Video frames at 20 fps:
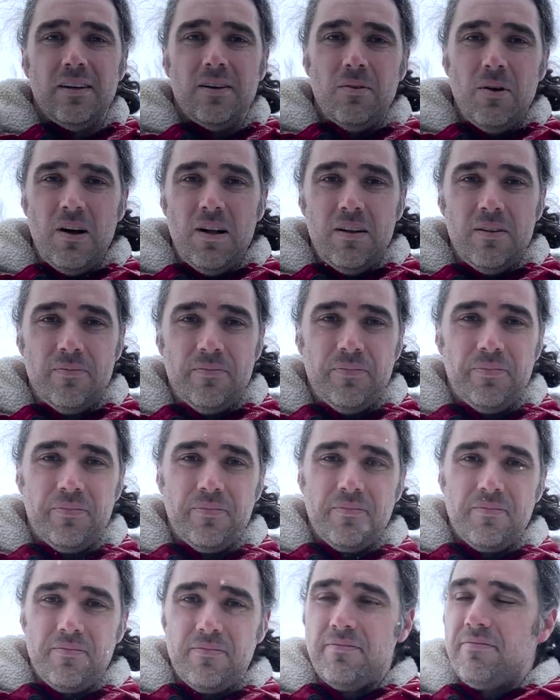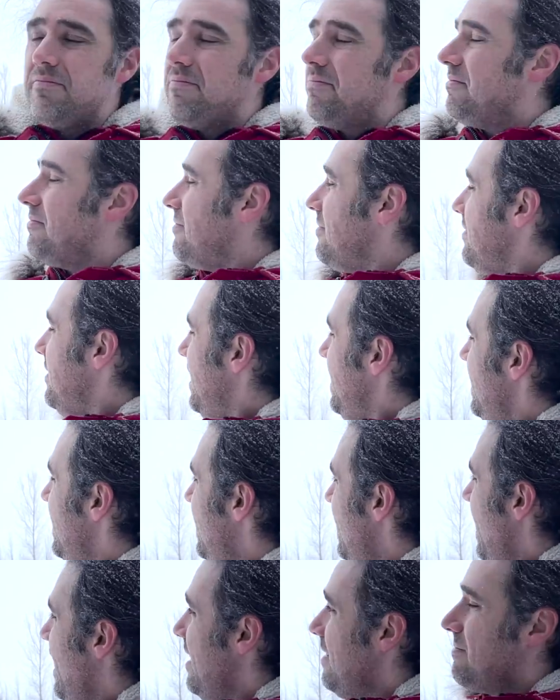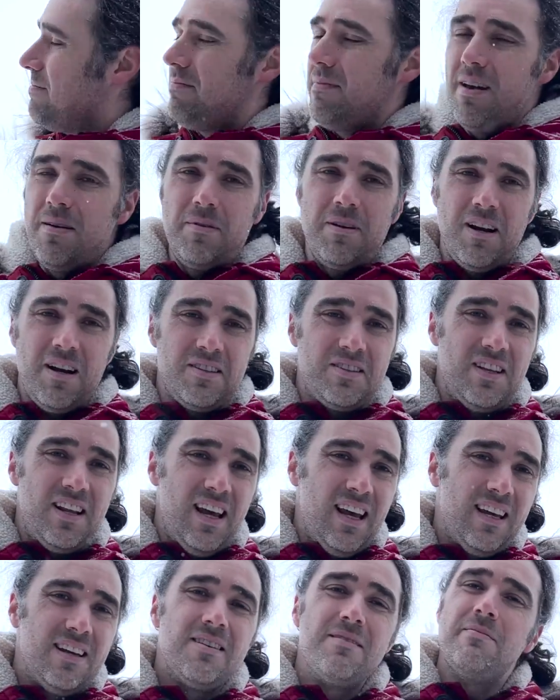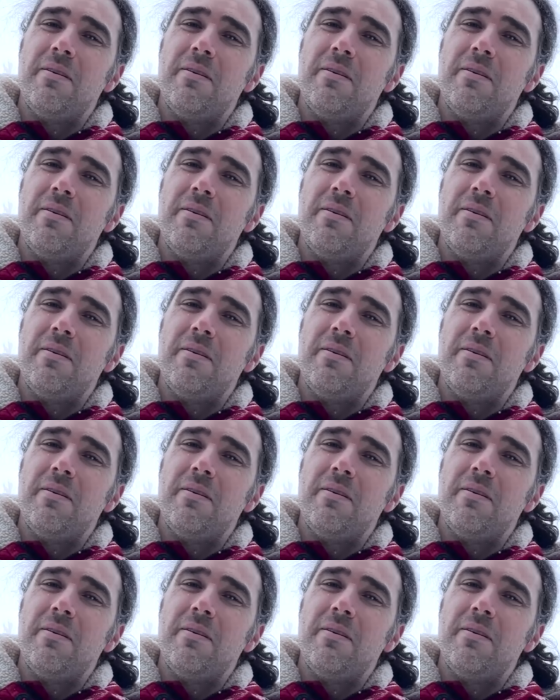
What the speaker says: Well, yeah, maybe not today,